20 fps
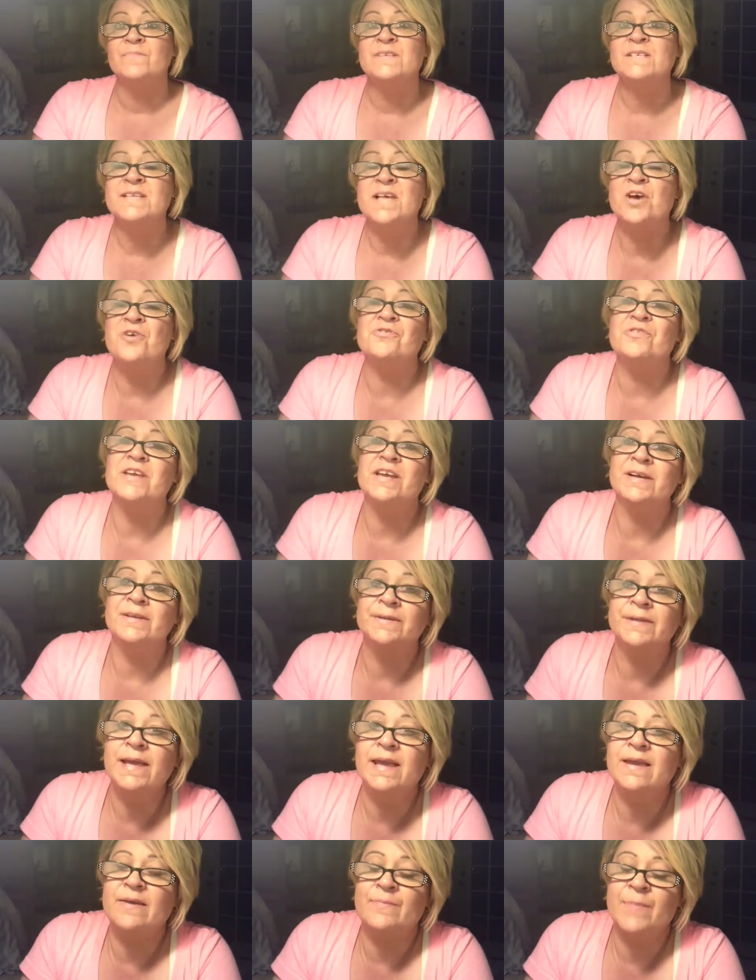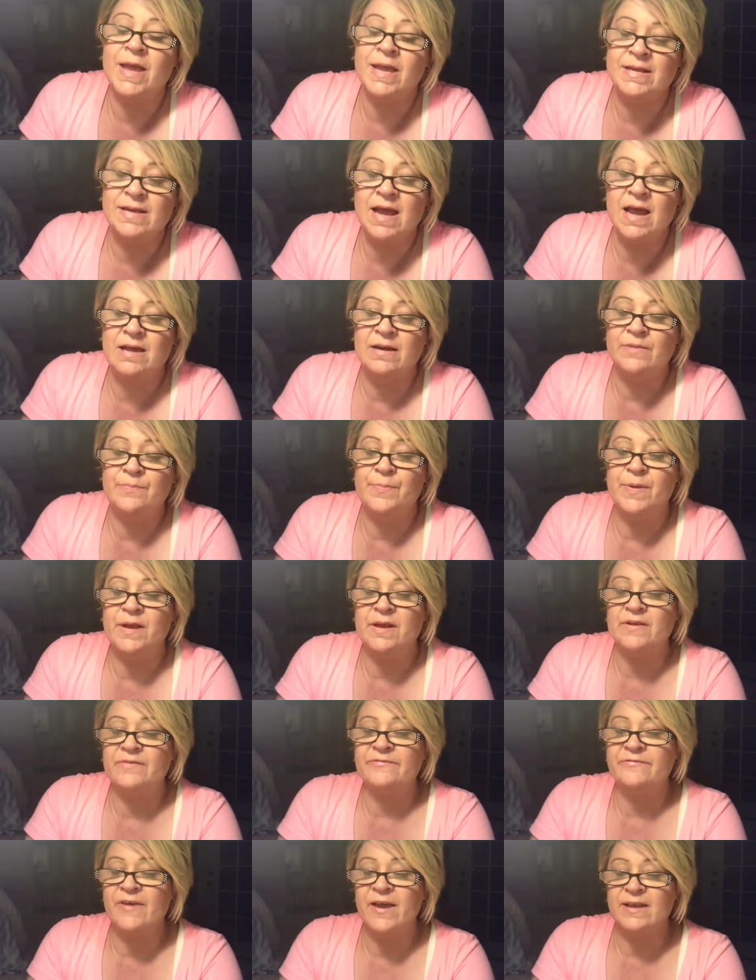so the elite may not have been
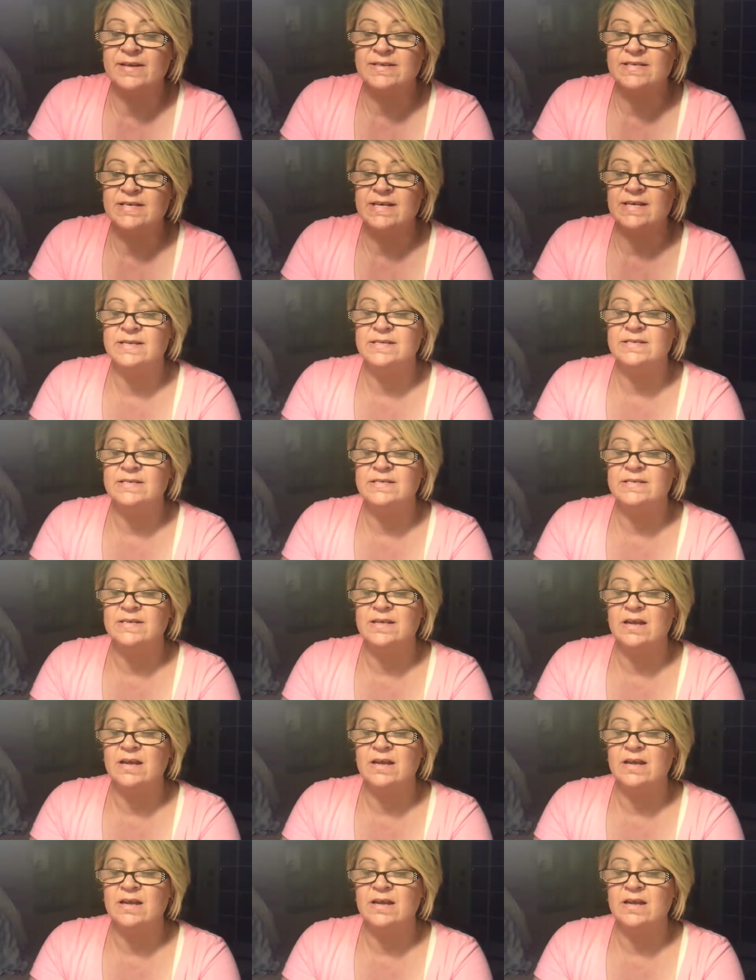affected